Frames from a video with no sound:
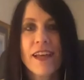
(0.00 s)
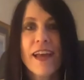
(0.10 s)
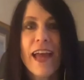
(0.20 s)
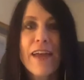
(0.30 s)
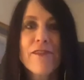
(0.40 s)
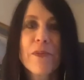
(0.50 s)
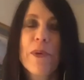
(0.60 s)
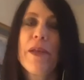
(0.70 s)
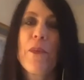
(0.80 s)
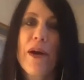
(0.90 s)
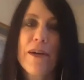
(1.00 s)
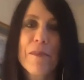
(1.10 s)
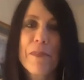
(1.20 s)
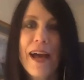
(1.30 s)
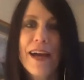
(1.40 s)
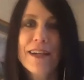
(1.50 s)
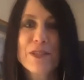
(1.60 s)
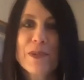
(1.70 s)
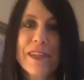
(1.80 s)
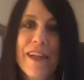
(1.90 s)
Hey everyone, welcome back
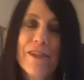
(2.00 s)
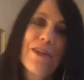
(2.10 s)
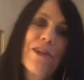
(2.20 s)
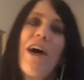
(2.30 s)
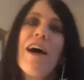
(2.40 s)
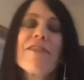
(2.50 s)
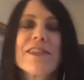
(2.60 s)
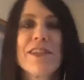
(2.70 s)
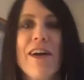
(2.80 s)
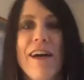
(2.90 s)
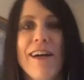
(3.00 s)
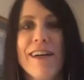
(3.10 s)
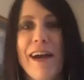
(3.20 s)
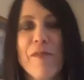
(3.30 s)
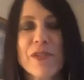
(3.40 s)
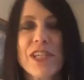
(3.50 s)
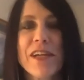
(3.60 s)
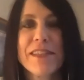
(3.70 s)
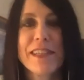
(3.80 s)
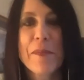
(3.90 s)
to another Coffee Talk. I'm
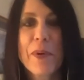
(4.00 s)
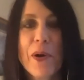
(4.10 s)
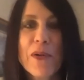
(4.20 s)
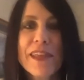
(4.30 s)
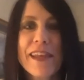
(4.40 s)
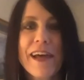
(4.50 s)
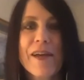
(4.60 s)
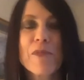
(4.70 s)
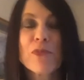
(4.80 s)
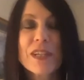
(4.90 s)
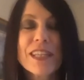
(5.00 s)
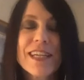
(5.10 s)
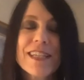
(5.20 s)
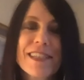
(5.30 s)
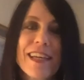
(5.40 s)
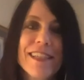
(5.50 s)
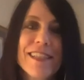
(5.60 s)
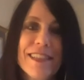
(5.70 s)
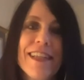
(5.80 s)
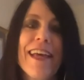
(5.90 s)
Rochelle Dene Poth, and I am really excited
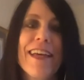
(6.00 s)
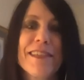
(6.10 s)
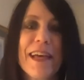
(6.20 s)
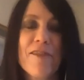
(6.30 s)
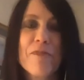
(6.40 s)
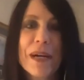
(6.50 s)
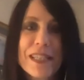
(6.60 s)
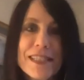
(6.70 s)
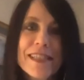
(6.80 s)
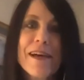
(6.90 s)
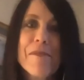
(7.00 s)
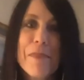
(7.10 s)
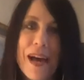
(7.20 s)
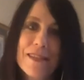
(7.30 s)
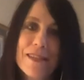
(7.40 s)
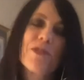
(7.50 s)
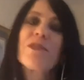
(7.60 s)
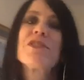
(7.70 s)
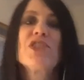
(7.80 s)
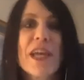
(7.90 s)
today to have Buncee
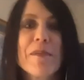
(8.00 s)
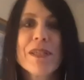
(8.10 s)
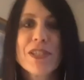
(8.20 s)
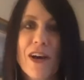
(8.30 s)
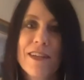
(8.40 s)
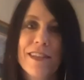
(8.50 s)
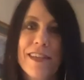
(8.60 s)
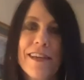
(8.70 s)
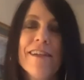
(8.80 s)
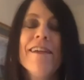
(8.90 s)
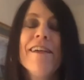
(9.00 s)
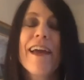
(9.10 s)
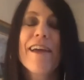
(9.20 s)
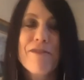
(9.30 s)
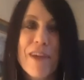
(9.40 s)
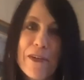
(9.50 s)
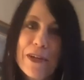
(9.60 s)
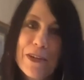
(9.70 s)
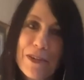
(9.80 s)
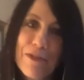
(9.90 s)
Ambassador Jaime Donnally, a very
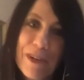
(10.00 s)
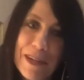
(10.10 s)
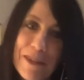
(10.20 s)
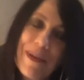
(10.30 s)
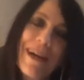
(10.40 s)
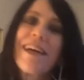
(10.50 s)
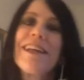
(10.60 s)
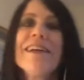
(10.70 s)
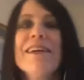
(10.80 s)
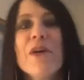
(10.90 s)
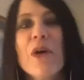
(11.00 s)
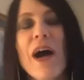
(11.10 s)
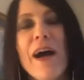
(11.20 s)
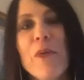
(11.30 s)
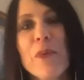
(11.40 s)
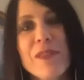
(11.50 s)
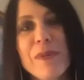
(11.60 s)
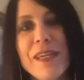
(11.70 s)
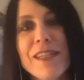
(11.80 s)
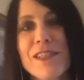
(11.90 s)
good friend of mine, uh, with
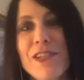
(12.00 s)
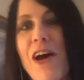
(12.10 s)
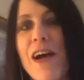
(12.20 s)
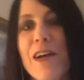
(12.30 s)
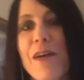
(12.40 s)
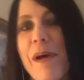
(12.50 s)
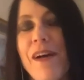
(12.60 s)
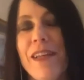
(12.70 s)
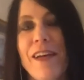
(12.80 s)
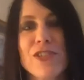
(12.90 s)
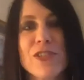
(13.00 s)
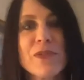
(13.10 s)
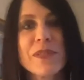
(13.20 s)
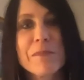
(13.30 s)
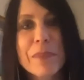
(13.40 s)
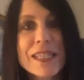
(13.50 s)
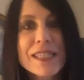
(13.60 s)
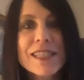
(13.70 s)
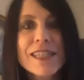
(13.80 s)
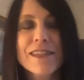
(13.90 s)
me to talk about how she's using
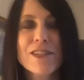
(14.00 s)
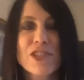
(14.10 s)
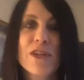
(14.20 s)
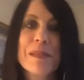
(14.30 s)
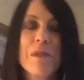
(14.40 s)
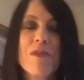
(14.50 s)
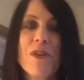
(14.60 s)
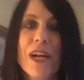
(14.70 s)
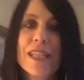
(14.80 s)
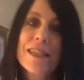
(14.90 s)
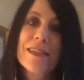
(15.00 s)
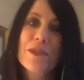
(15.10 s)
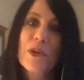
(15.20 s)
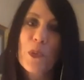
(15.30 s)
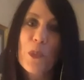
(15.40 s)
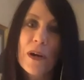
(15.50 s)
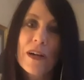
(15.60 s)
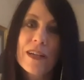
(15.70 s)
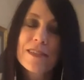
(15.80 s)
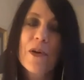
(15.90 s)
Buncee and to share some of her ideas and her
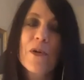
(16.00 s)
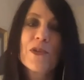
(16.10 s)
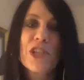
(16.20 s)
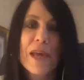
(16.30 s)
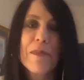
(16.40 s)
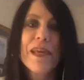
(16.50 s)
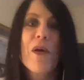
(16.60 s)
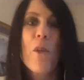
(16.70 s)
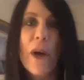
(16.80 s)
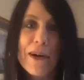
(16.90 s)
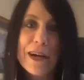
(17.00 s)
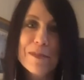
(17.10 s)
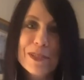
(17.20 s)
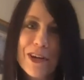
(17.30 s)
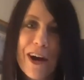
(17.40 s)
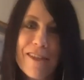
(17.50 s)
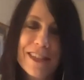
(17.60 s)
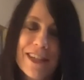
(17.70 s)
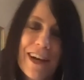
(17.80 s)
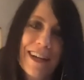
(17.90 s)
work. So, Jamie, welcome to Coffee
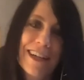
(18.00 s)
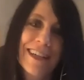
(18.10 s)
Talk.